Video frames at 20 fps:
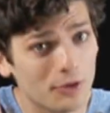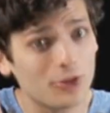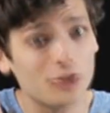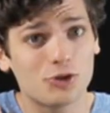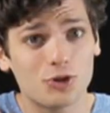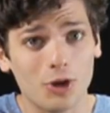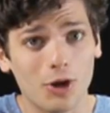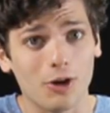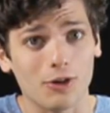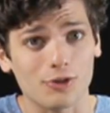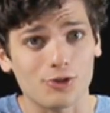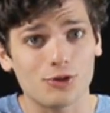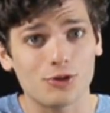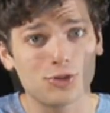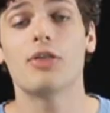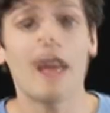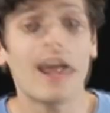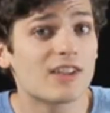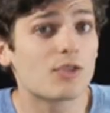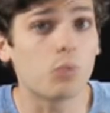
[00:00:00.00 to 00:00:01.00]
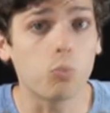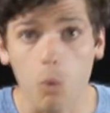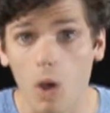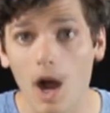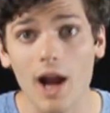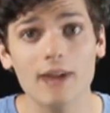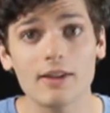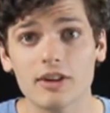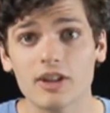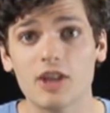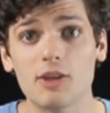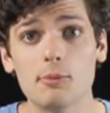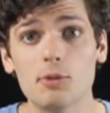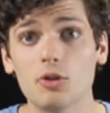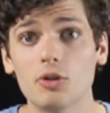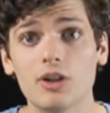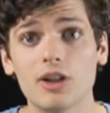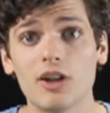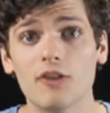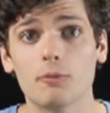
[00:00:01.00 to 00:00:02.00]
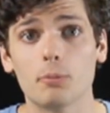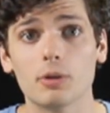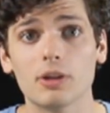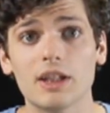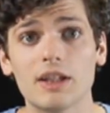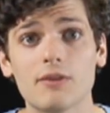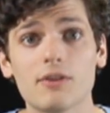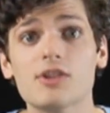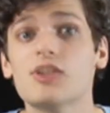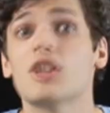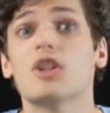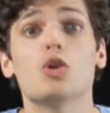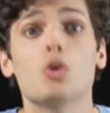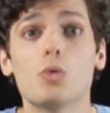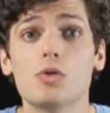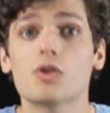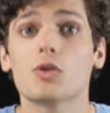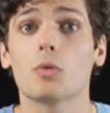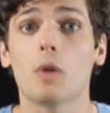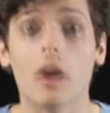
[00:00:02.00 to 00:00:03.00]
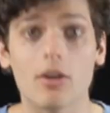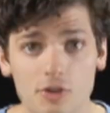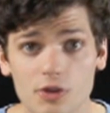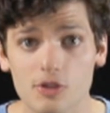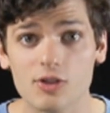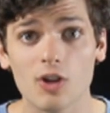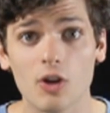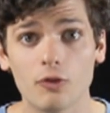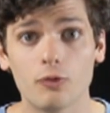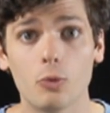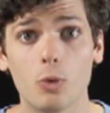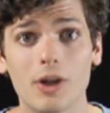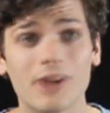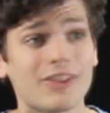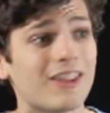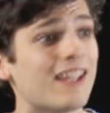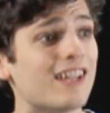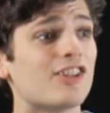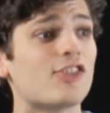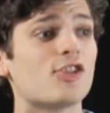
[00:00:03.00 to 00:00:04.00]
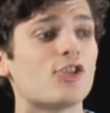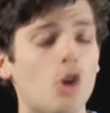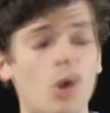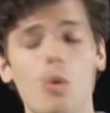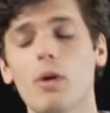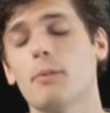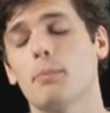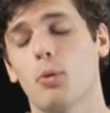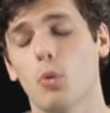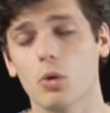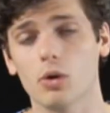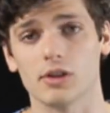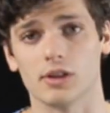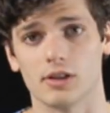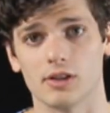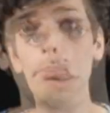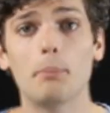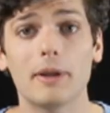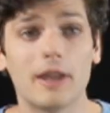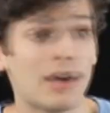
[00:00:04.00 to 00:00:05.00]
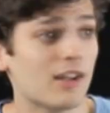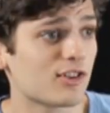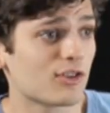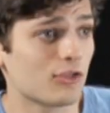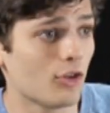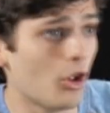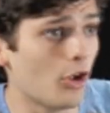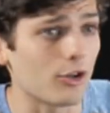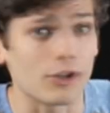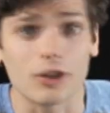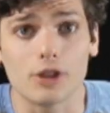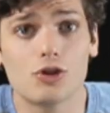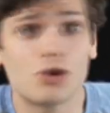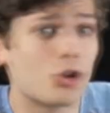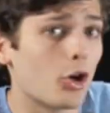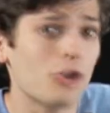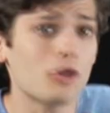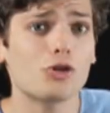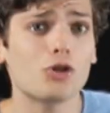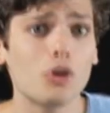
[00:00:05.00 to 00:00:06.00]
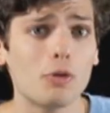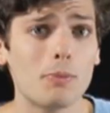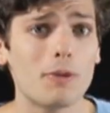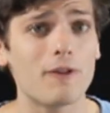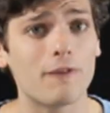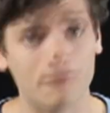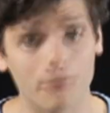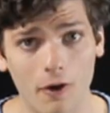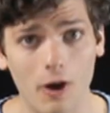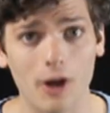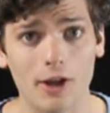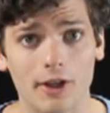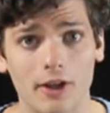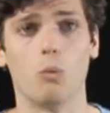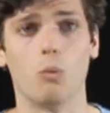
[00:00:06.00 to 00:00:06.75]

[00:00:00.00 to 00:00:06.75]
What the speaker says: the church. That's why the community of believers that you surround yourself with is so important. Because look, church should be fun.